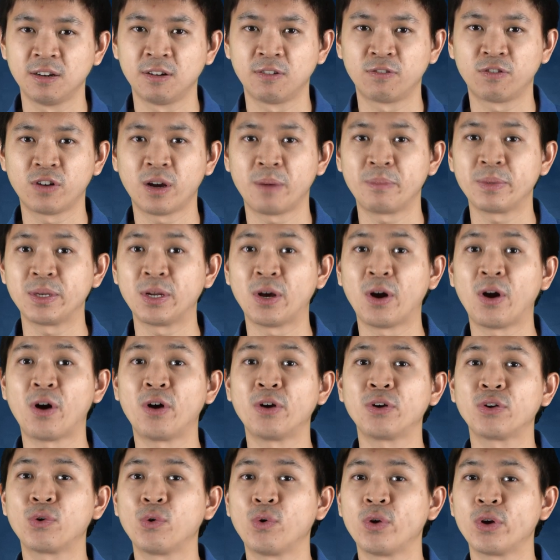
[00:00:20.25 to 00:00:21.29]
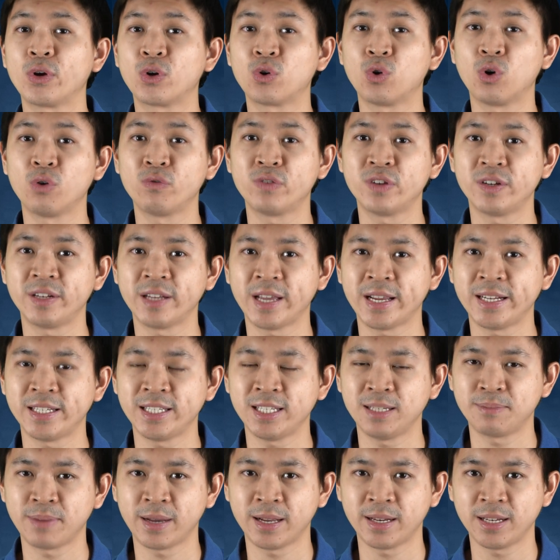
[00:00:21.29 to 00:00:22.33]
from the ongoing
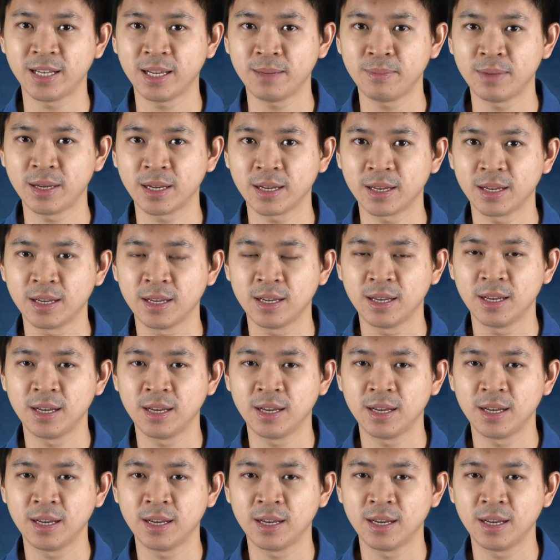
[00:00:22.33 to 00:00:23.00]
COVID-19 pandemic,